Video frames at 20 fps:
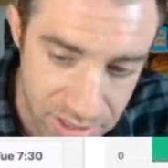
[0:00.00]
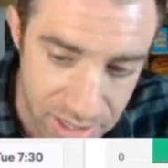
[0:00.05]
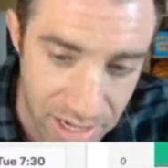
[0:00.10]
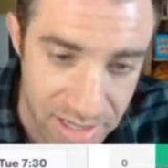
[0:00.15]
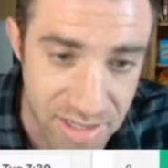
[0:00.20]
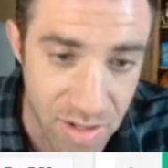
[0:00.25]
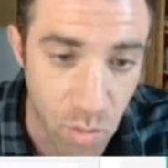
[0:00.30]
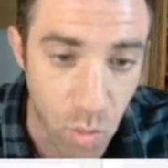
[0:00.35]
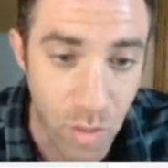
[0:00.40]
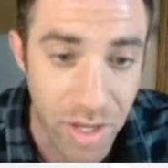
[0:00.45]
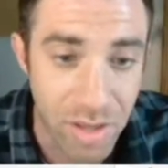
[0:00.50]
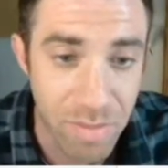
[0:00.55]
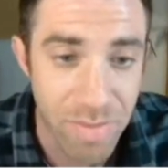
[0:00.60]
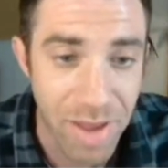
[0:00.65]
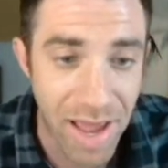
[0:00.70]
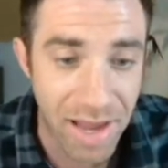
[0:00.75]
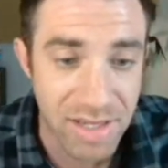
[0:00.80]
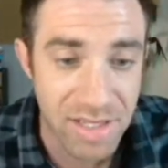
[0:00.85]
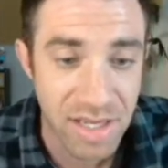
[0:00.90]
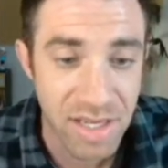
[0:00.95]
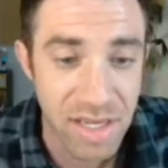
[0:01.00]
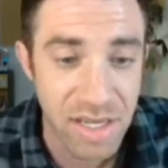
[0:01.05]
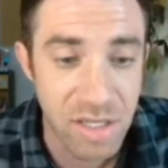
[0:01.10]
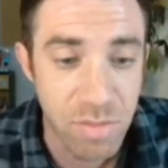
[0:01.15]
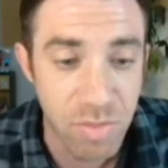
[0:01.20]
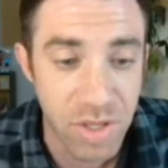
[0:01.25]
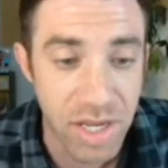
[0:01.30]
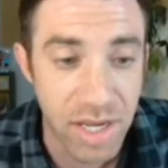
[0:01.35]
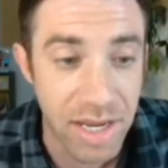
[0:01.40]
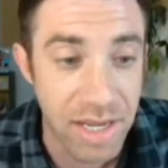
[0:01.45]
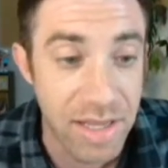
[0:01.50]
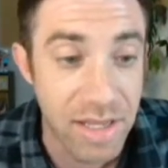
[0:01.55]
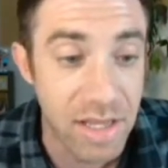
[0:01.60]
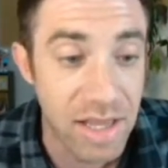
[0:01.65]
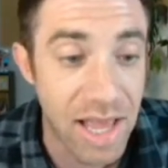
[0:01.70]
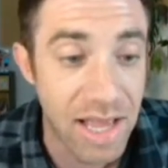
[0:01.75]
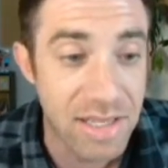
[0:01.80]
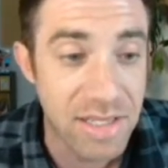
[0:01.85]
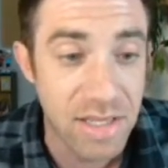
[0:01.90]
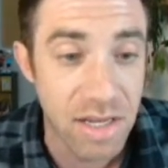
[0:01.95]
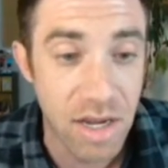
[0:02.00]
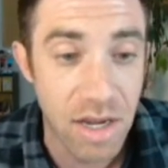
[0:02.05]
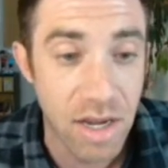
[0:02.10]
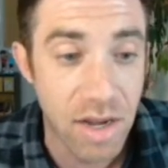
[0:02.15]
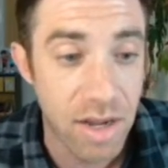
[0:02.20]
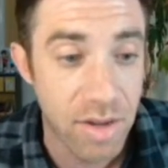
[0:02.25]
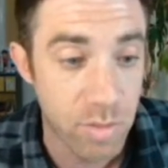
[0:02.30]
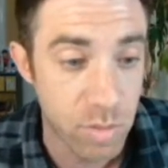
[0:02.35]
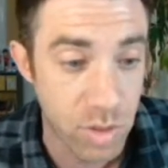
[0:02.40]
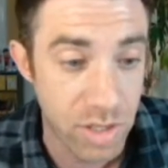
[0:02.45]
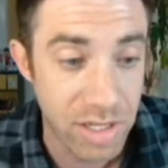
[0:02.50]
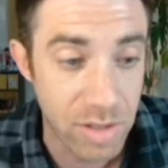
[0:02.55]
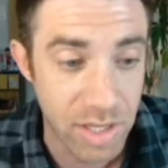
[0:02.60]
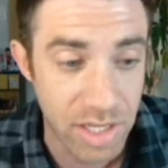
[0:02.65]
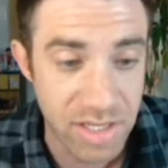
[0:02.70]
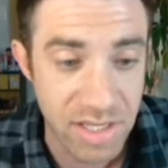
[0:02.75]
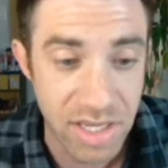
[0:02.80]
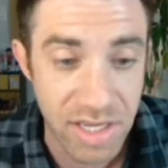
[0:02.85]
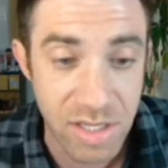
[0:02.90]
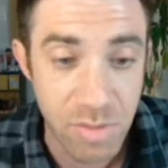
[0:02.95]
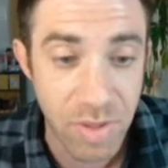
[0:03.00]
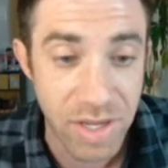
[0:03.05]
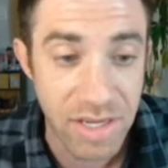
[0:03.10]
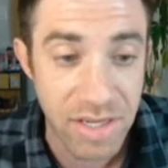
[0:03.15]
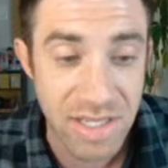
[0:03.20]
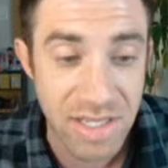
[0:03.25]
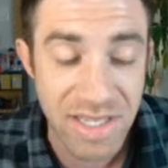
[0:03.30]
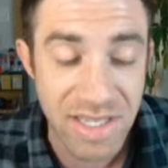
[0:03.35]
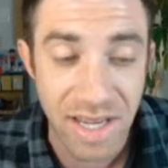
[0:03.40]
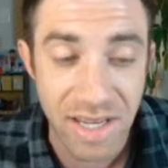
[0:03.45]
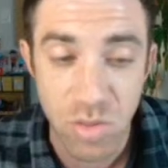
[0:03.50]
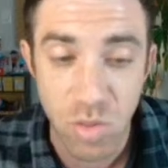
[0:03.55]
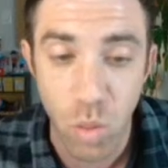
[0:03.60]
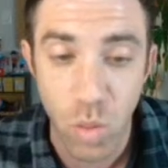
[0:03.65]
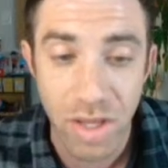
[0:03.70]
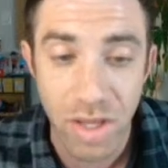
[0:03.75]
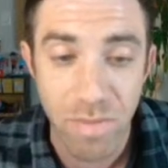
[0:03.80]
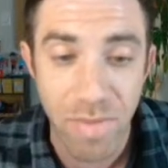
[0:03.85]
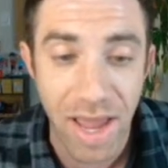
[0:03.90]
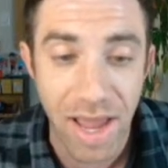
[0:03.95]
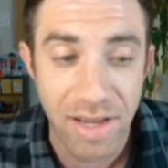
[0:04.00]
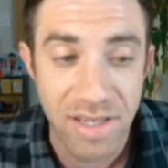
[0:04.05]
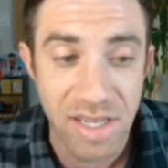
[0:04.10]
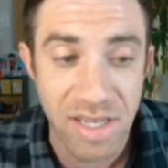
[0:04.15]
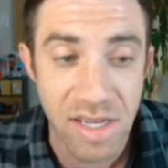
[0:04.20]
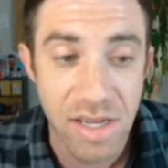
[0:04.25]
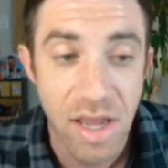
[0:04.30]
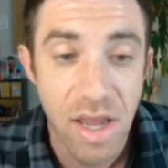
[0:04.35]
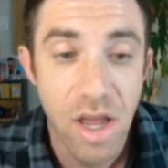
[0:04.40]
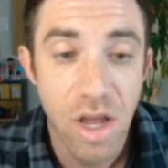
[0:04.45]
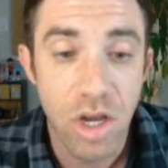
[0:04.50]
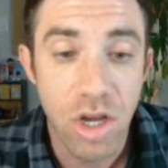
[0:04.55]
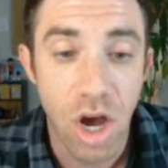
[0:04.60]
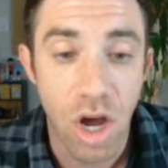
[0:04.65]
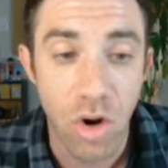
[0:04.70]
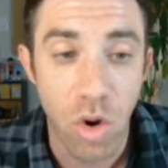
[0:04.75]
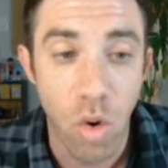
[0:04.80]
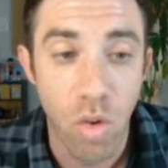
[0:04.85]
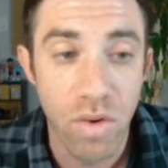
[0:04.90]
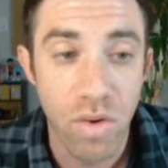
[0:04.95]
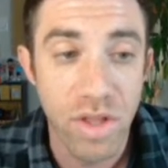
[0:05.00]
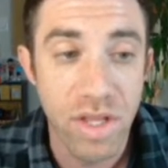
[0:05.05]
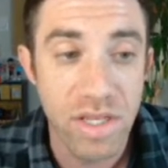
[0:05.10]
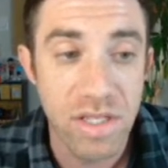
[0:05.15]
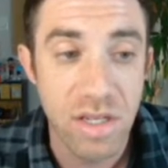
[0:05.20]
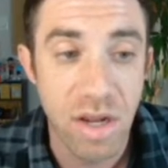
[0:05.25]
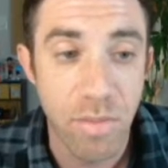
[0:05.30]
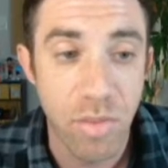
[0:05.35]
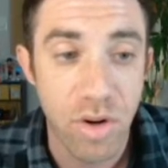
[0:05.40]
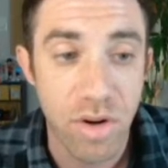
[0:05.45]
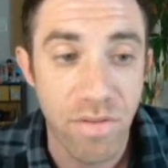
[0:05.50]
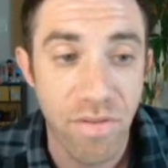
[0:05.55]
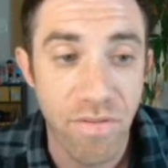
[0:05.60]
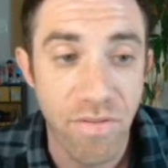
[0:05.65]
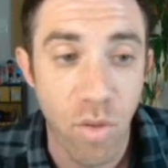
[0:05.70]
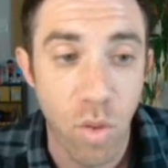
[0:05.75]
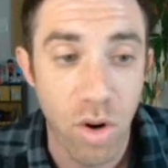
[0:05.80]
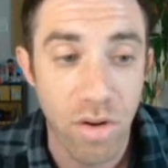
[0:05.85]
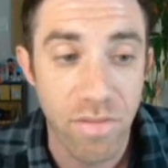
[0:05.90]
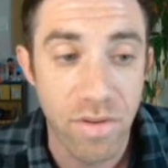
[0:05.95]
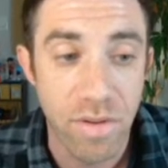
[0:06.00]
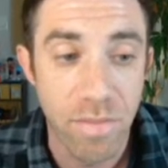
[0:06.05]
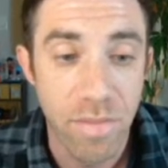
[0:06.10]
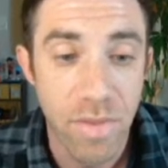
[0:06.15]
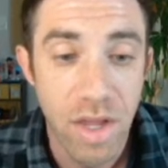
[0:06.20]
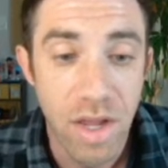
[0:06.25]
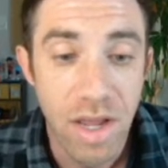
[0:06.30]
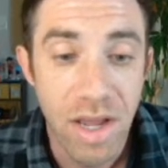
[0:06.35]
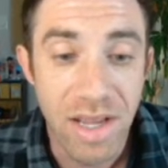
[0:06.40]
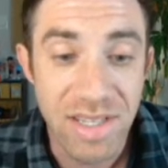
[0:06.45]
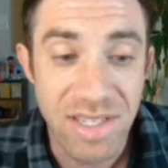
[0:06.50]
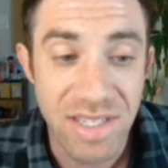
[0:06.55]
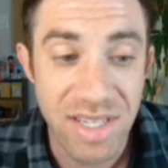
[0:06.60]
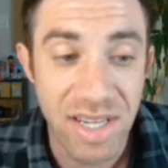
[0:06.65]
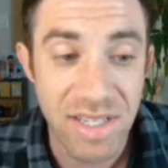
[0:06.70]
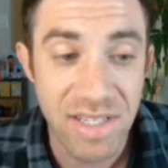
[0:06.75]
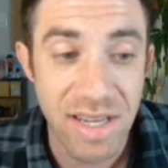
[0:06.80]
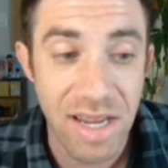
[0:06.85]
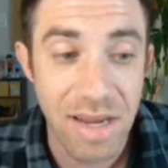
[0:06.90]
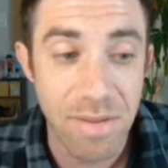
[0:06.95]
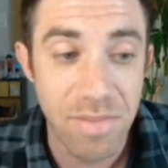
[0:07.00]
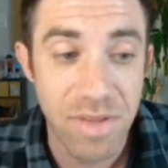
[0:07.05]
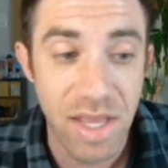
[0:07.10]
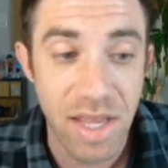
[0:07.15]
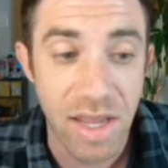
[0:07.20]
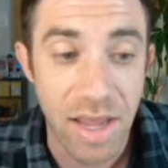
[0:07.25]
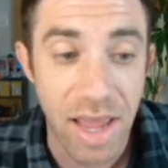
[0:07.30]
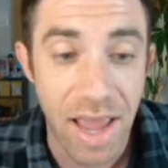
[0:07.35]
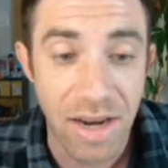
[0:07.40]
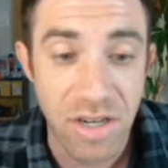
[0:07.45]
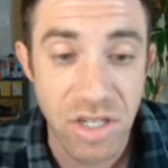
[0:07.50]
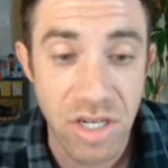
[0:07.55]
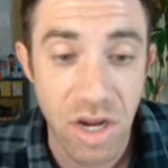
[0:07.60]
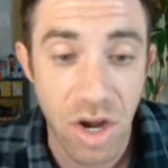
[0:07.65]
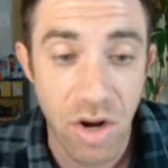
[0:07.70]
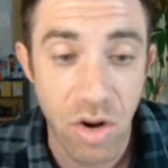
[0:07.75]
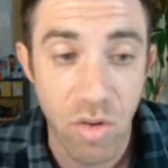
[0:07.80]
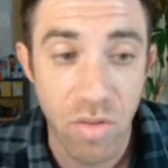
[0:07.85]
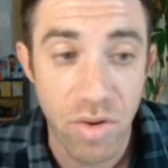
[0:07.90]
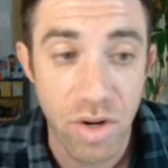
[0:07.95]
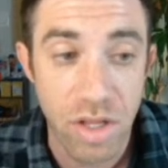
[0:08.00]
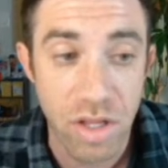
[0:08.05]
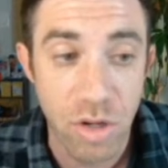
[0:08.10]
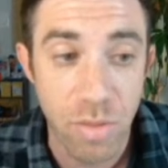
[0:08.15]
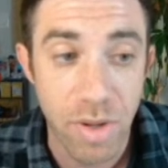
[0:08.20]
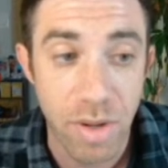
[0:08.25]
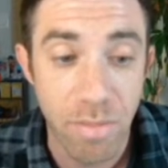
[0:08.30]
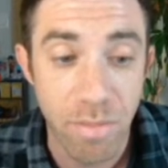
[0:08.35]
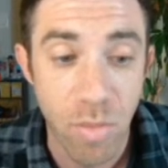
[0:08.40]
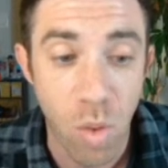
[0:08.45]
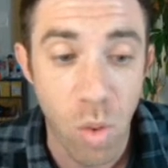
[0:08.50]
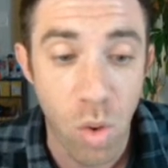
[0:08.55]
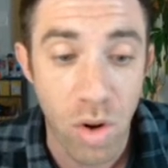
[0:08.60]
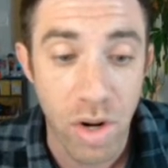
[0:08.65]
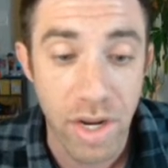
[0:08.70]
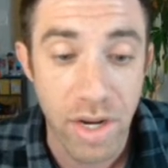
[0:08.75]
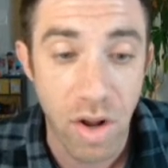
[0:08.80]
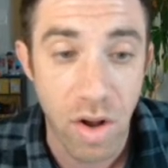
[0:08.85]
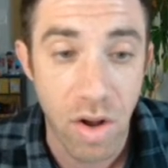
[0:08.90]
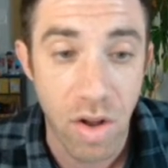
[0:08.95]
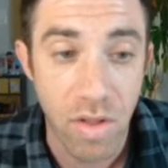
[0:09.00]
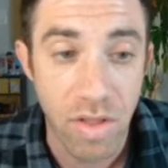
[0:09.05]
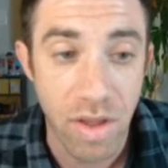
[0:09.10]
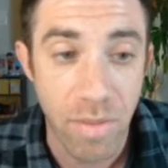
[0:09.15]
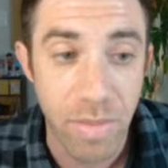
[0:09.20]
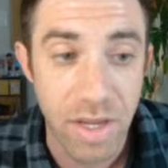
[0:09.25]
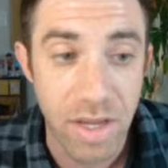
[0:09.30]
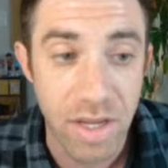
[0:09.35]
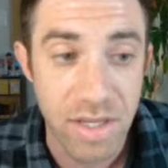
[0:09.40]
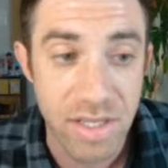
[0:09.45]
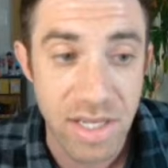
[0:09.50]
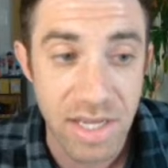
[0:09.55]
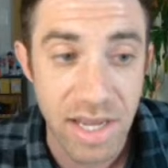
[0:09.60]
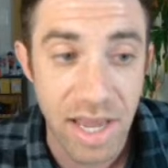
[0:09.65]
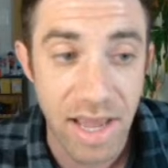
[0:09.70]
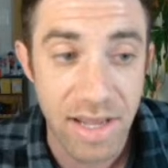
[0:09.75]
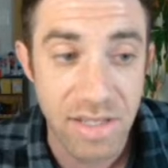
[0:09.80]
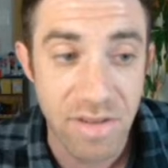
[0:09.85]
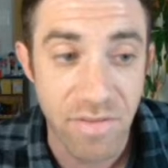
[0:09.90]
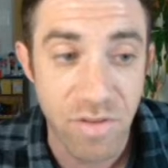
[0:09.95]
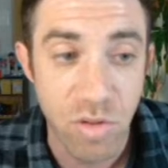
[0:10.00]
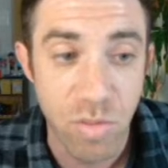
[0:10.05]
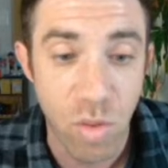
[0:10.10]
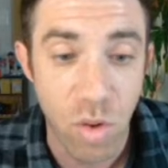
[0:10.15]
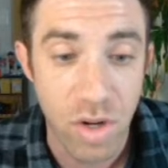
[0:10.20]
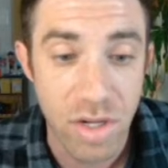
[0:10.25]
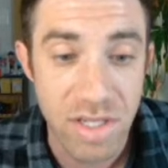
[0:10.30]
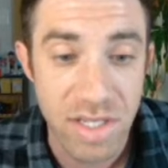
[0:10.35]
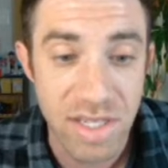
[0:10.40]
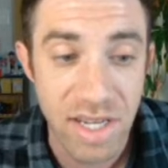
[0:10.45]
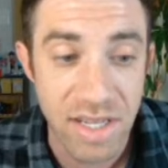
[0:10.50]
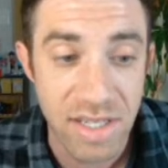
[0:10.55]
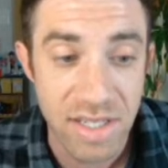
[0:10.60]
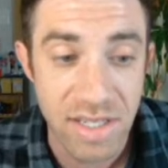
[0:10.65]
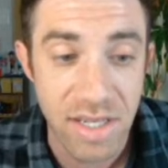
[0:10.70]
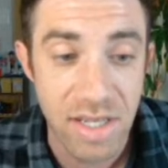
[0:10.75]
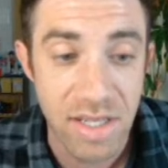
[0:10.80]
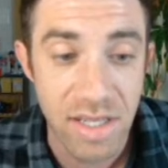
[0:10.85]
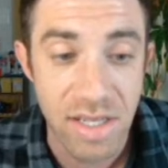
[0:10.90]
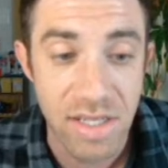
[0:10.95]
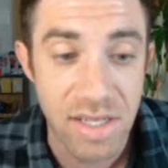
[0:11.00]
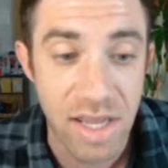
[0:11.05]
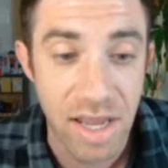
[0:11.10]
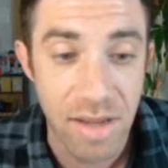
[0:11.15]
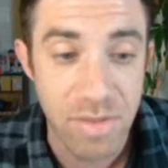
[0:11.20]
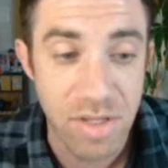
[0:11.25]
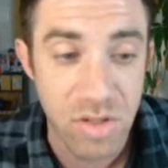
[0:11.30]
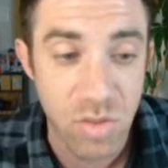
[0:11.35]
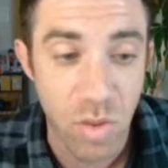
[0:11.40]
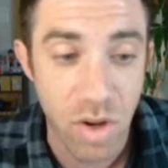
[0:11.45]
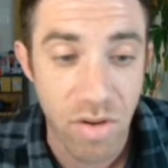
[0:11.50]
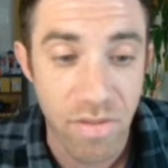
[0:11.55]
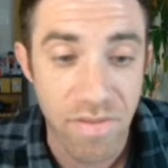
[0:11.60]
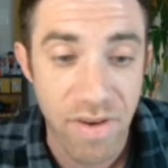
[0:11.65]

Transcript: Yeah, so with Maxey, he's played in the last. Let's see, he's played 6 with Maxey, gone over this number in 4 of them. Assists, same thing. Actually, gone over a little bit more in all of them because he has a few more assists in these games as well.